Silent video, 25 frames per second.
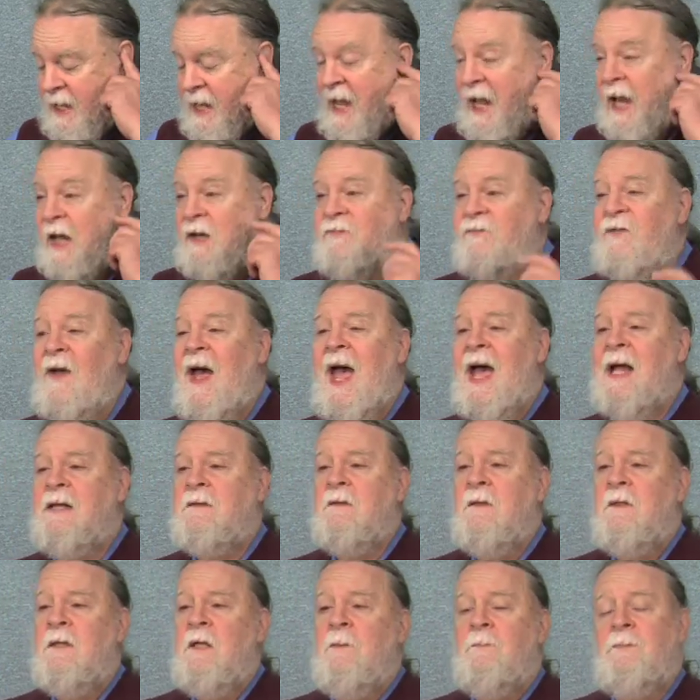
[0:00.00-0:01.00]
In
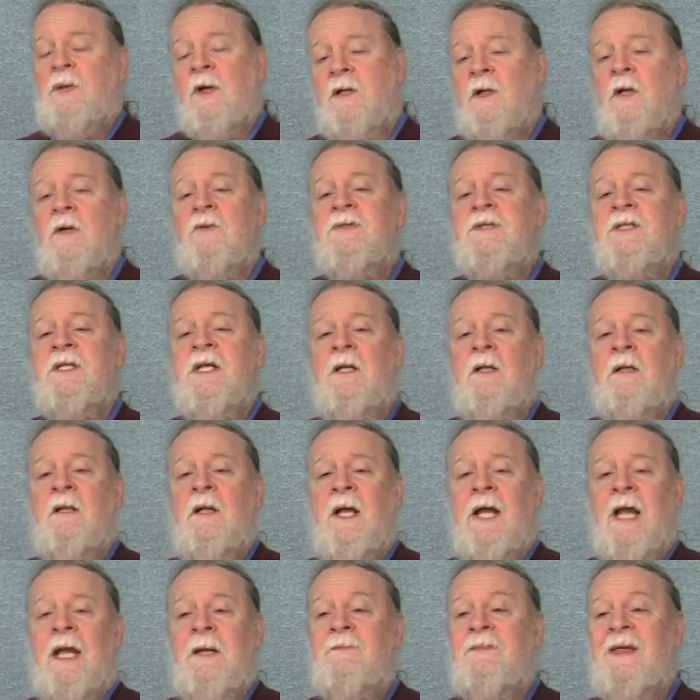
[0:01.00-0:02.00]
fact, Pelosi
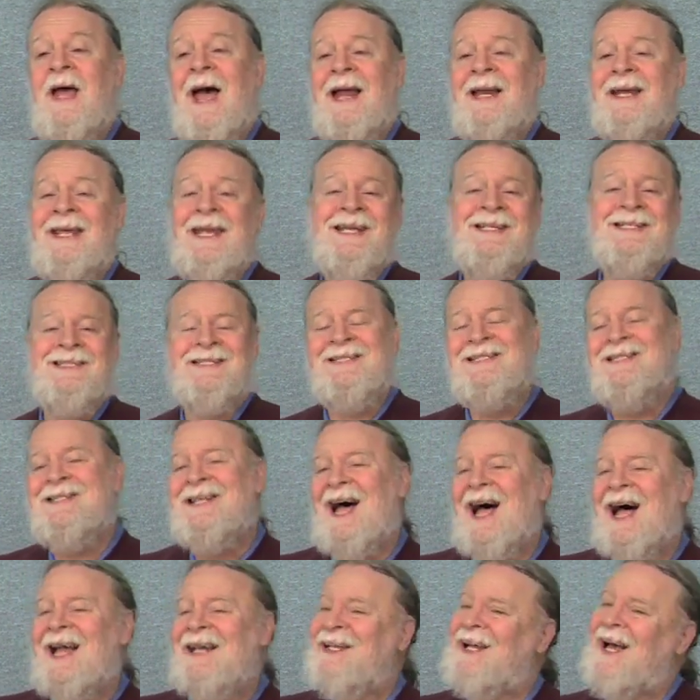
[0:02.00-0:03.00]
claimed that it's
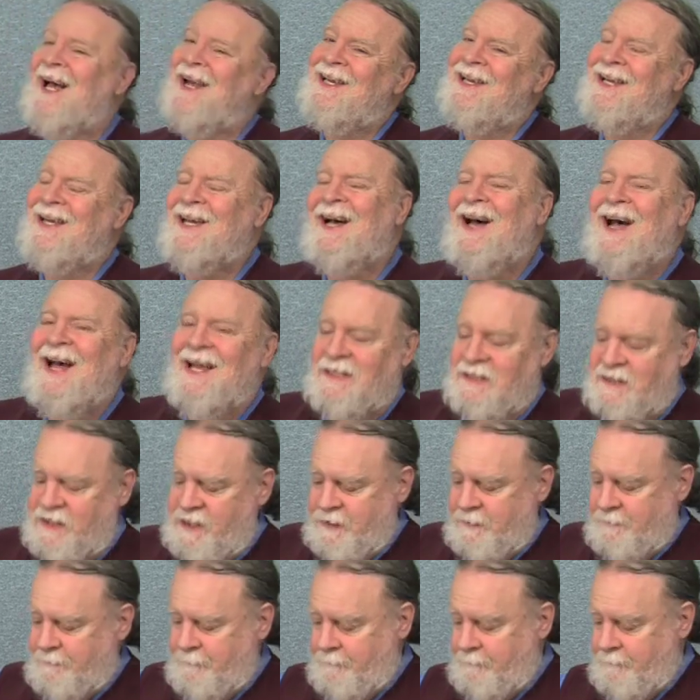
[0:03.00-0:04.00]
not a
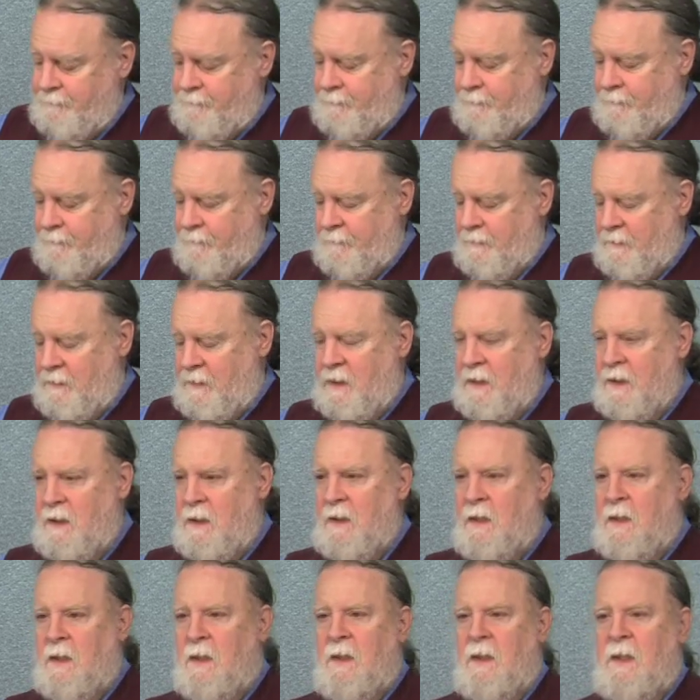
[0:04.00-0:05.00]
cut.
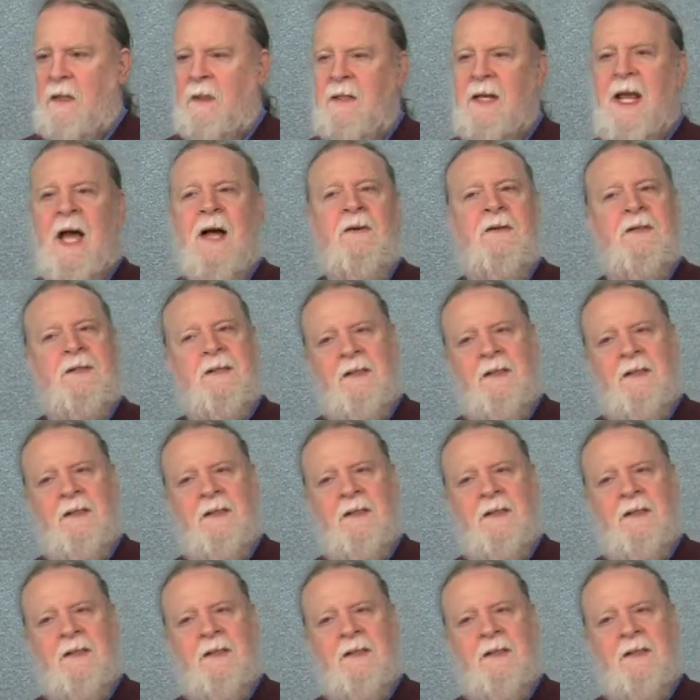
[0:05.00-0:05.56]
Now,